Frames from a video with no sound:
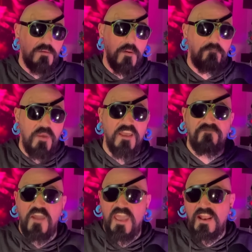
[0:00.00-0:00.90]
a big
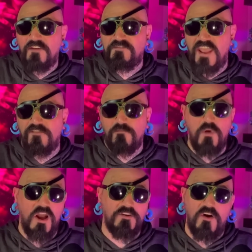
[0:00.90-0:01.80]
fan of David
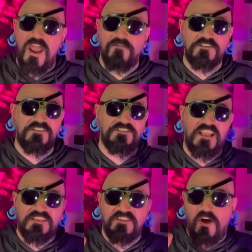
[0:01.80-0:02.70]
Bruckner ever since
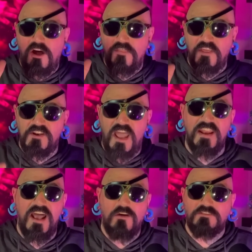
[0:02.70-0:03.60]
I saw The
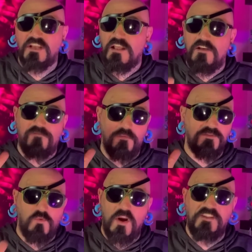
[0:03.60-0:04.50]
Night House from
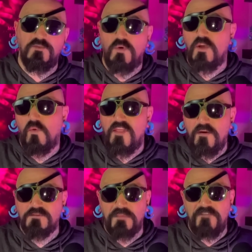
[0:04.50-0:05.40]
twenty twenty-one.
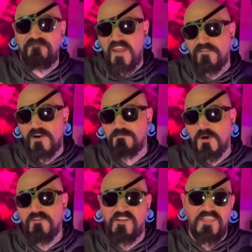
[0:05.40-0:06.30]
That was my favorite
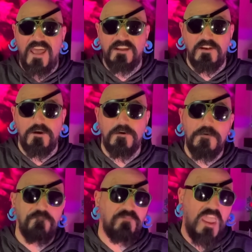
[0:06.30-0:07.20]
movie that year.
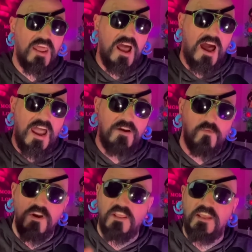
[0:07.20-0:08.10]
And I
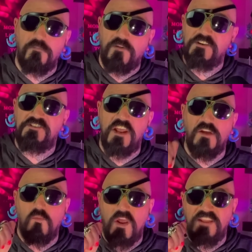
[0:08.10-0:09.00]
really
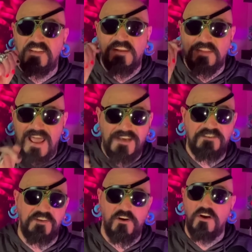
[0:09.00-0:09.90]
appreciated what he did
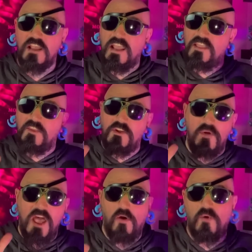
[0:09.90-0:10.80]
last year in the new
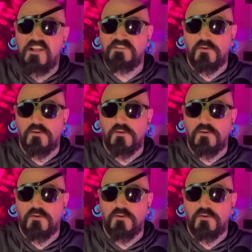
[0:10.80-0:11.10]
Hellraiser